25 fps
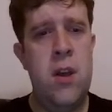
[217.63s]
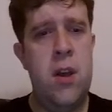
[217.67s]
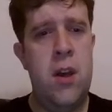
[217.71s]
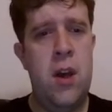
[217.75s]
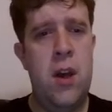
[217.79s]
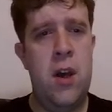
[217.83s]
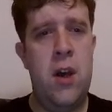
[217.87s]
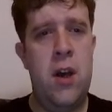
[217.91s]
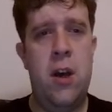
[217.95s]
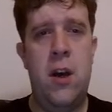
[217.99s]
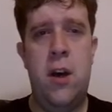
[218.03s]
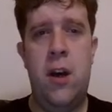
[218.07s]

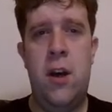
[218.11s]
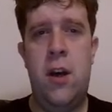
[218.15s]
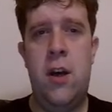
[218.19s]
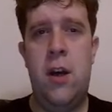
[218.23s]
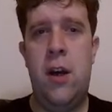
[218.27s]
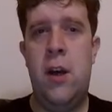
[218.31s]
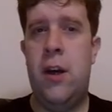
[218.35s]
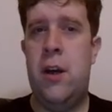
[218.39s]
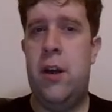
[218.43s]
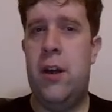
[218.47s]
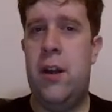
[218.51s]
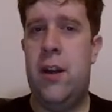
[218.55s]

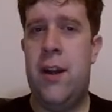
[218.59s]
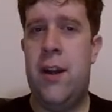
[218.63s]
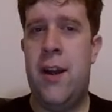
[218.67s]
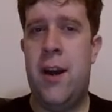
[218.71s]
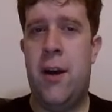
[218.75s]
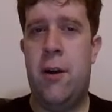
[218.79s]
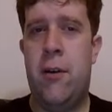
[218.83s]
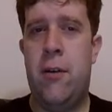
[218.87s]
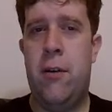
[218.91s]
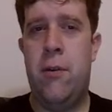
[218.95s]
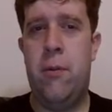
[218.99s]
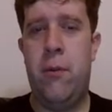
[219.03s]
Now,
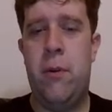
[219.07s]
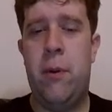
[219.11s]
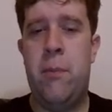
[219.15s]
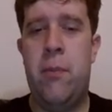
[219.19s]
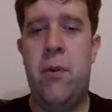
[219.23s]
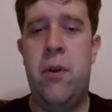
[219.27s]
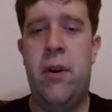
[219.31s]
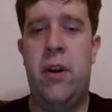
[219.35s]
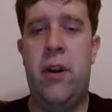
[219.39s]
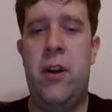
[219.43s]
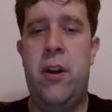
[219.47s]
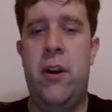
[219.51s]
we can
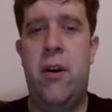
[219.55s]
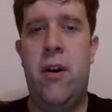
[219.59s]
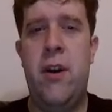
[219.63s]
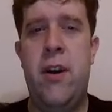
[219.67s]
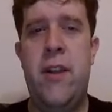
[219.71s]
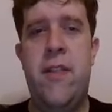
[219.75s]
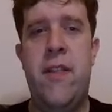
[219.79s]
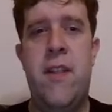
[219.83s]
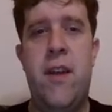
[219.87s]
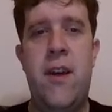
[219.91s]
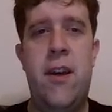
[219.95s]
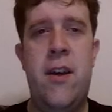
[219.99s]
put a
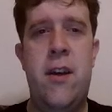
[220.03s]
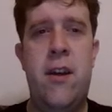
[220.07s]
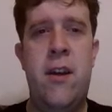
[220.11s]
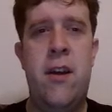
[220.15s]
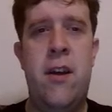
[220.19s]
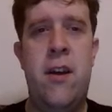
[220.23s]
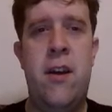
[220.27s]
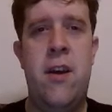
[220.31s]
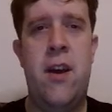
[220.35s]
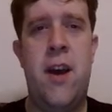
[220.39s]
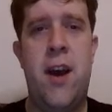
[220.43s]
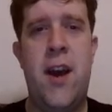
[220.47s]
9 there,
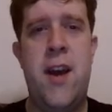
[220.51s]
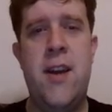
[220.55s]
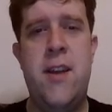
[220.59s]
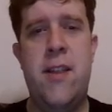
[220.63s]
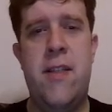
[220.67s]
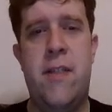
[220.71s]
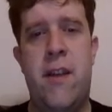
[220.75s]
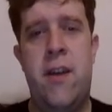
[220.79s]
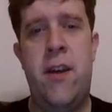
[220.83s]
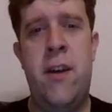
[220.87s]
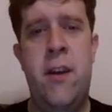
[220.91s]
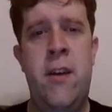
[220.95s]
8
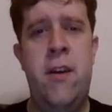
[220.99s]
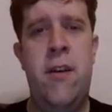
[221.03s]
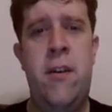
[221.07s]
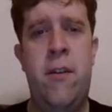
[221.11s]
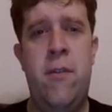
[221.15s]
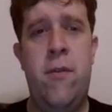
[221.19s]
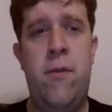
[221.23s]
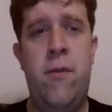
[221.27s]
there.